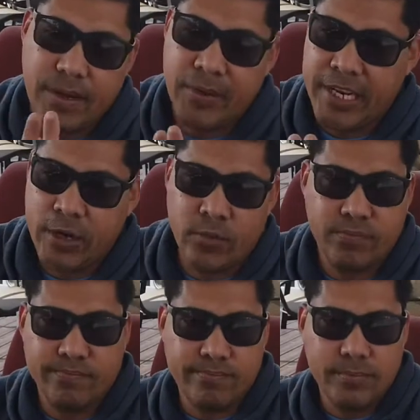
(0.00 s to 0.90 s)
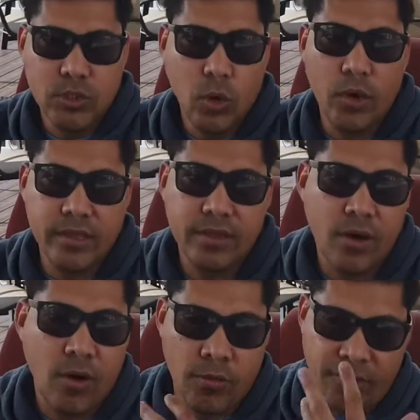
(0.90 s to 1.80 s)
I mean, I don't do it
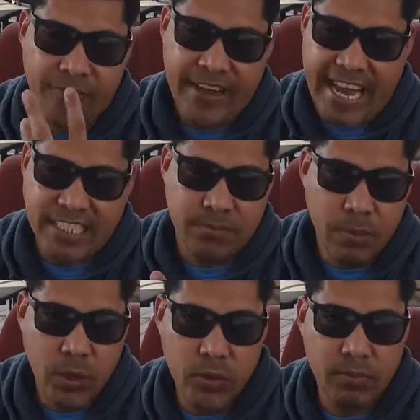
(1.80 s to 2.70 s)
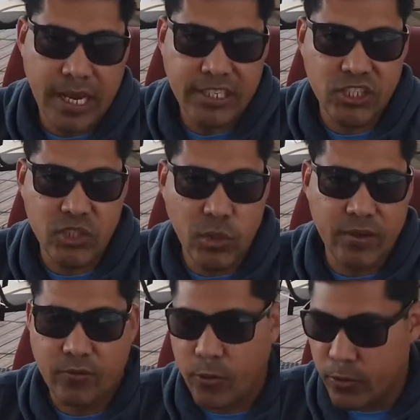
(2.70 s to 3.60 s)
on the fast mode, but I just do
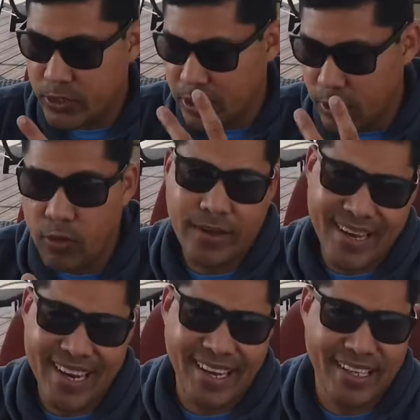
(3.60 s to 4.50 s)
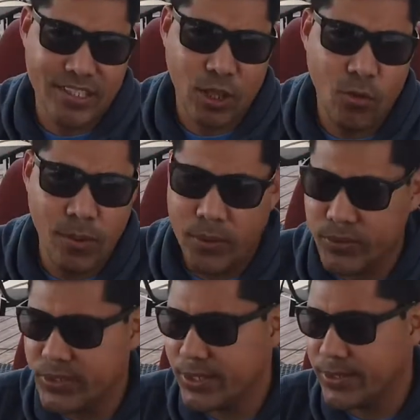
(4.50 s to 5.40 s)
it for slow, kind of like a slow
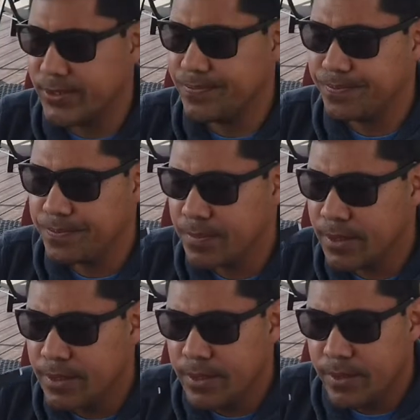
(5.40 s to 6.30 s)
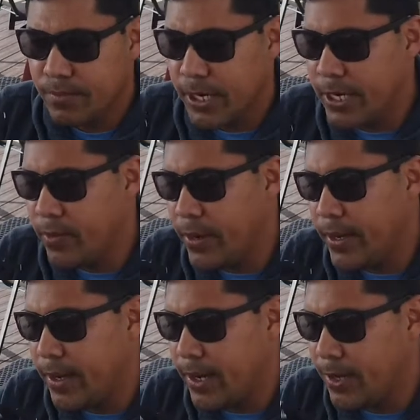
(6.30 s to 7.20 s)
mode. So, but
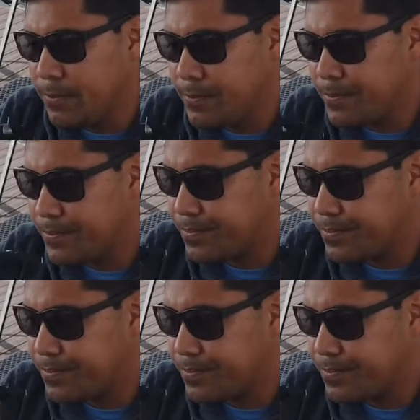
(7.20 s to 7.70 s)
anyway, I